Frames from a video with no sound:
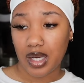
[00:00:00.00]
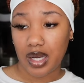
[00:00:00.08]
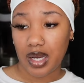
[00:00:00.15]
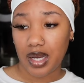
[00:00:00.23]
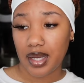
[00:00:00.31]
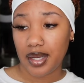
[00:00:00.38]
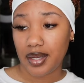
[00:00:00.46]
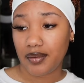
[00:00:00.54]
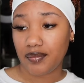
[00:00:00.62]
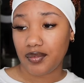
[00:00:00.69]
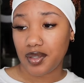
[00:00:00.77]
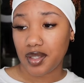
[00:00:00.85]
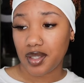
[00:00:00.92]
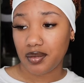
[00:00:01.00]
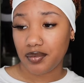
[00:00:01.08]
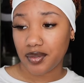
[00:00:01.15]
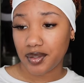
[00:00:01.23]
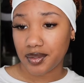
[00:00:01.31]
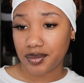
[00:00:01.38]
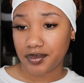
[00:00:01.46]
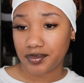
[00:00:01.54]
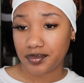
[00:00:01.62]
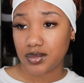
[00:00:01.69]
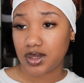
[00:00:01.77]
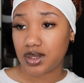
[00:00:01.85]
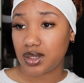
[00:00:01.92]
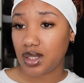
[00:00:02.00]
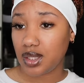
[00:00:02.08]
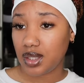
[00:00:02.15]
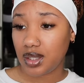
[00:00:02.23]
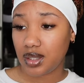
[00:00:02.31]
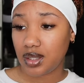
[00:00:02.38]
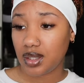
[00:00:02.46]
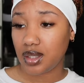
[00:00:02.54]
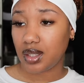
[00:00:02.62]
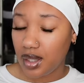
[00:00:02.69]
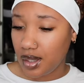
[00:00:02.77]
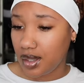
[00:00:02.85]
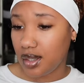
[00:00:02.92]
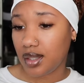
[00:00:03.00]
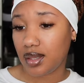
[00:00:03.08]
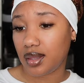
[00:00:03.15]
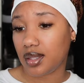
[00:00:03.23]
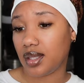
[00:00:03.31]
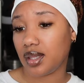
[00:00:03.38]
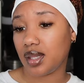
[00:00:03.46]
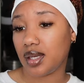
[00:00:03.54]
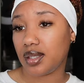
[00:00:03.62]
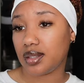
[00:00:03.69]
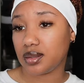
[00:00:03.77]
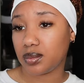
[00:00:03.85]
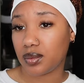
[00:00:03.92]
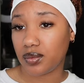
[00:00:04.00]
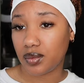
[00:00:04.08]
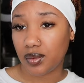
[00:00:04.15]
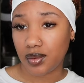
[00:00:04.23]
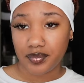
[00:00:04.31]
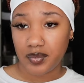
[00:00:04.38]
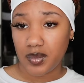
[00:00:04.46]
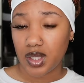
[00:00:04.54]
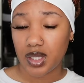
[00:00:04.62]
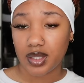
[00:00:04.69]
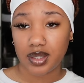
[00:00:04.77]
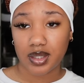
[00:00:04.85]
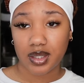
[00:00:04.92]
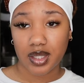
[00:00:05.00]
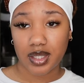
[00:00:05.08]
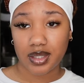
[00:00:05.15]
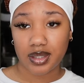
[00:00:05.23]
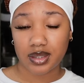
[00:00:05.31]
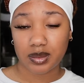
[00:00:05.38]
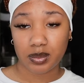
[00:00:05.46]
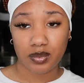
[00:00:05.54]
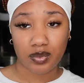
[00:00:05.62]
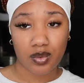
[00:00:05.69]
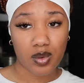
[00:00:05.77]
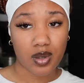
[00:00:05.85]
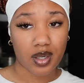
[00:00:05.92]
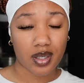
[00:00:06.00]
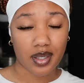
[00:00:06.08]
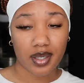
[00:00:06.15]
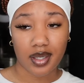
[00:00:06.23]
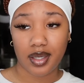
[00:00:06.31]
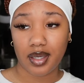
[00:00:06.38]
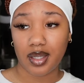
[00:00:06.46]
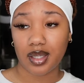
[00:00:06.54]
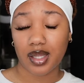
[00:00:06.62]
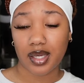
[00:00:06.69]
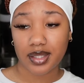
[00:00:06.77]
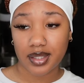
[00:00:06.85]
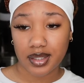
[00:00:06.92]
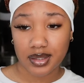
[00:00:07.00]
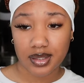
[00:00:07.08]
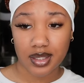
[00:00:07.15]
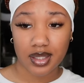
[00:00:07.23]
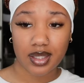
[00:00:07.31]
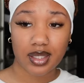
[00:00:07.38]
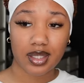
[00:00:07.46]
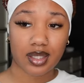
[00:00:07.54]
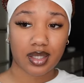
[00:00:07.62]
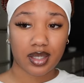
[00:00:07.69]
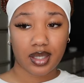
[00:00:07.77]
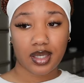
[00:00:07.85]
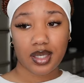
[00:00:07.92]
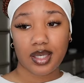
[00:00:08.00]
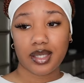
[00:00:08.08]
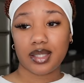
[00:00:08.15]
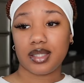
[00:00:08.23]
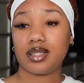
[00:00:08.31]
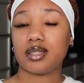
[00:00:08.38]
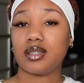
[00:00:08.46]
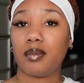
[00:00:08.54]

I have never seen anything like this before. Nothing like this before. And like he said, it's